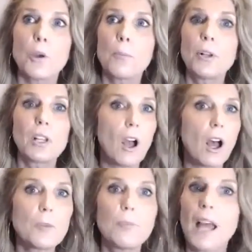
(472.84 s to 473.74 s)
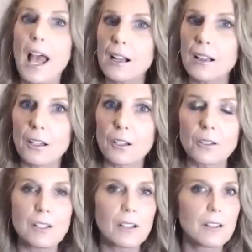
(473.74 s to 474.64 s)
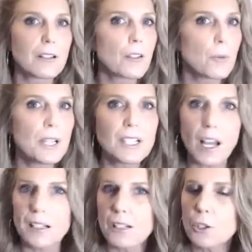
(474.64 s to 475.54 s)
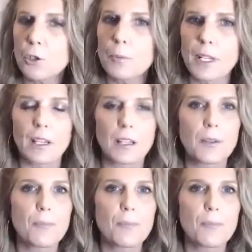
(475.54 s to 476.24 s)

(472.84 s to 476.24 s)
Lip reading: pulling all the black clothes, 3 sizes too big.